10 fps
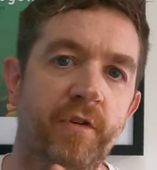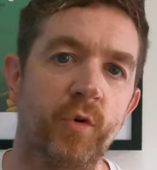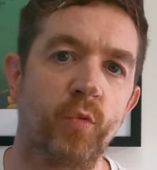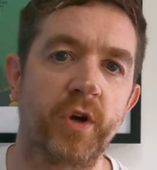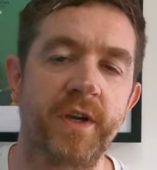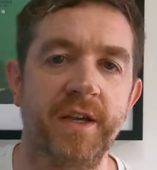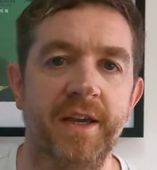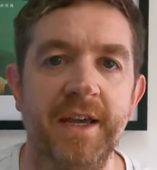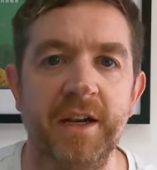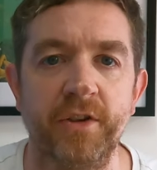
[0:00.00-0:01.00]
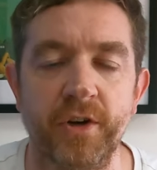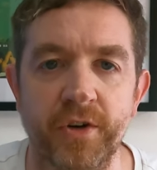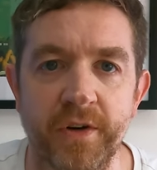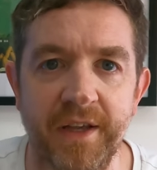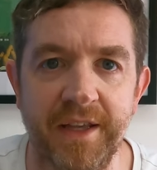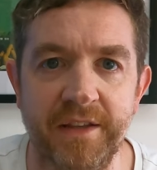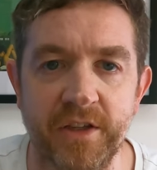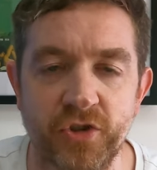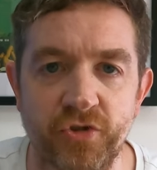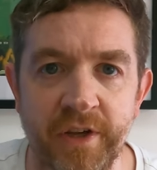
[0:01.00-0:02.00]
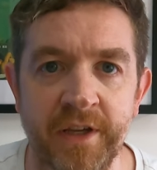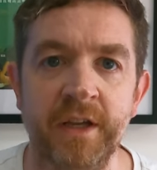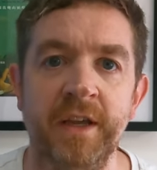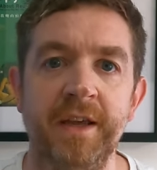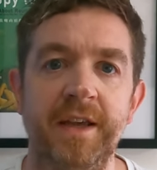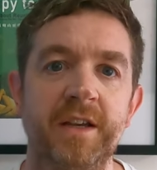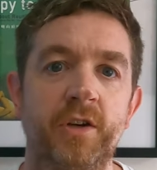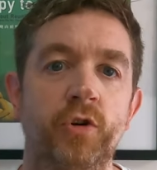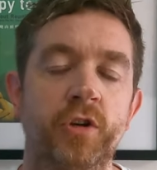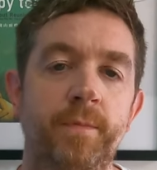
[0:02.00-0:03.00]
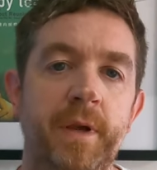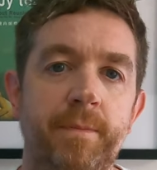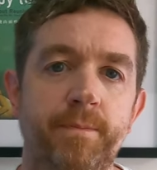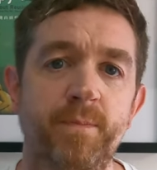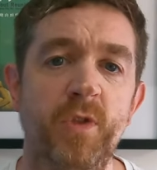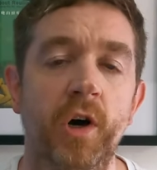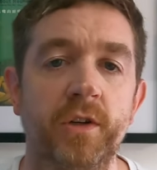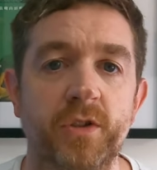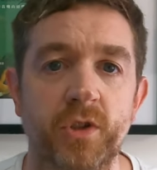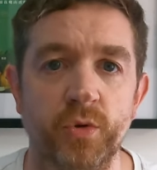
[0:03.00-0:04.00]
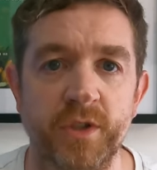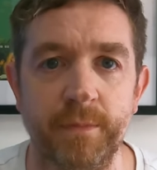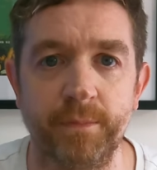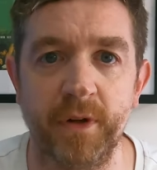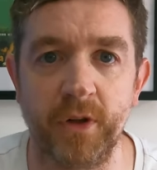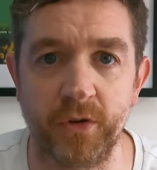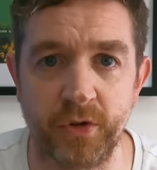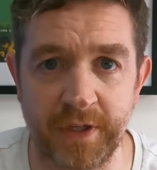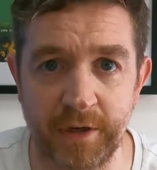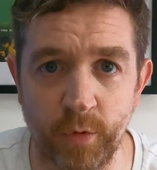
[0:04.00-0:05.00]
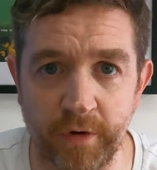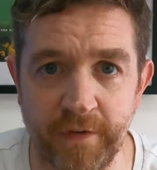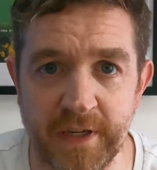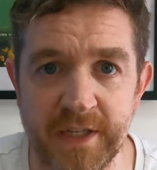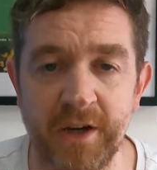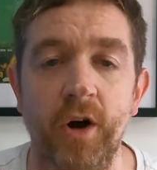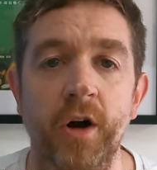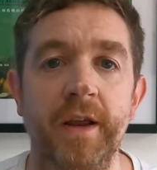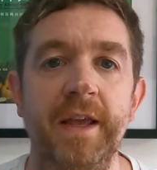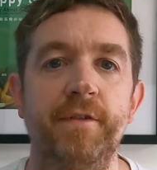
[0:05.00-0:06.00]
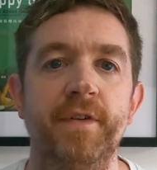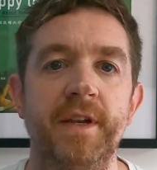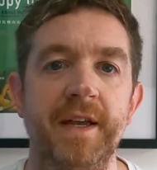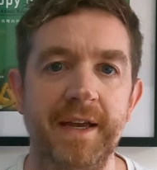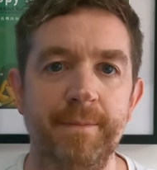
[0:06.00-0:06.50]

if you're working in another industry, it's going to be not so simple to get a work visa or even